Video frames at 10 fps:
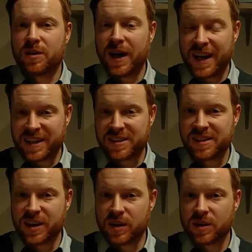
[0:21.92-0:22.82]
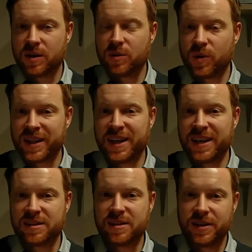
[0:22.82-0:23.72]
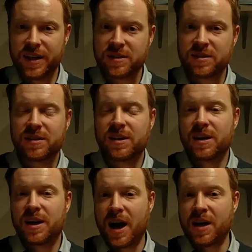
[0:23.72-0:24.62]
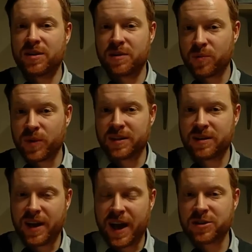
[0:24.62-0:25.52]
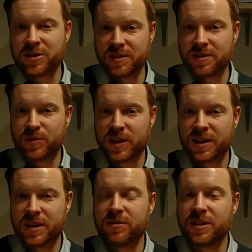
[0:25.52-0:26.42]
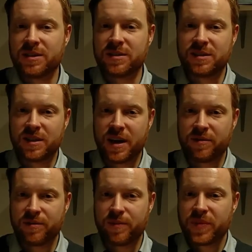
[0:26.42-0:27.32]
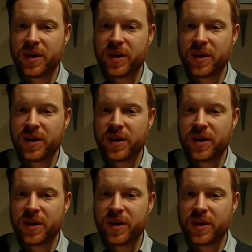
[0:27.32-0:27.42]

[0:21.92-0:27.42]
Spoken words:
Elixir, what Elixir is and what actions, what activities does it have.